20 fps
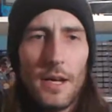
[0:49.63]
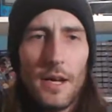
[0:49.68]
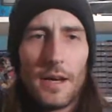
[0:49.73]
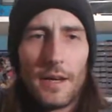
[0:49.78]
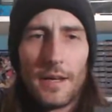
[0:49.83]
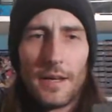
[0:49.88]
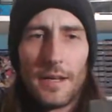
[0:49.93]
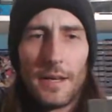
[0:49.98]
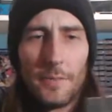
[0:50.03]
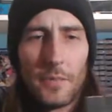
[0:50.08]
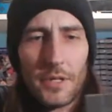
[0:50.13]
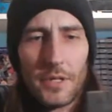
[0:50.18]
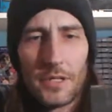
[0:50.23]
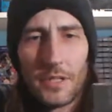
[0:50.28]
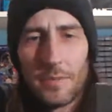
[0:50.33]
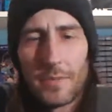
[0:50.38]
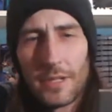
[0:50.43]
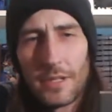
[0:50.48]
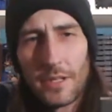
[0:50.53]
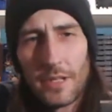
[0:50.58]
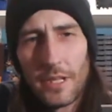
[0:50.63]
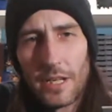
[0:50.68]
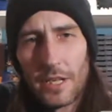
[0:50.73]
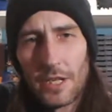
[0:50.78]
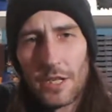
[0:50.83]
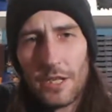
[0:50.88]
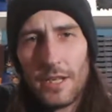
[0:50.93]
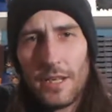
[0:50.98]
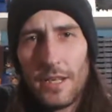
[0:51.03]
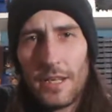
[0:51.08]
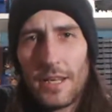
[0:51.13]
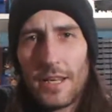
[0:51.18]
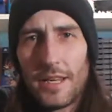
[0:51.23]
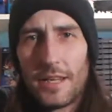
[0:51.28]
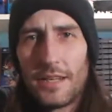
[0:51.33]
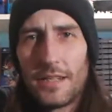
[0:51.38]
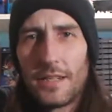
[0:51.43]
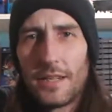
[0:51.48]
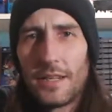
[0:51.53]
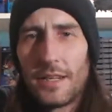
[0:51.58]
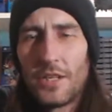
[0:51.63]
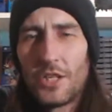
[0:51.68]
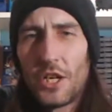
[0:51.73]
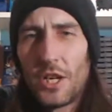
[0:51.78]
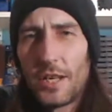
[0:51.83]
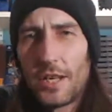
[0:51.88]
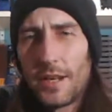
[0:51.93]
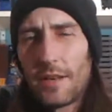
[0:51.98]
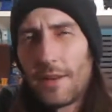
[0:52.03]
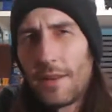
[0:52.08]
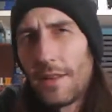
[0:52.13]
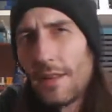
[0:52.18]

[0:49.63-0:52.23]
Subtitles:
I'm going to put this in my collection and check it out.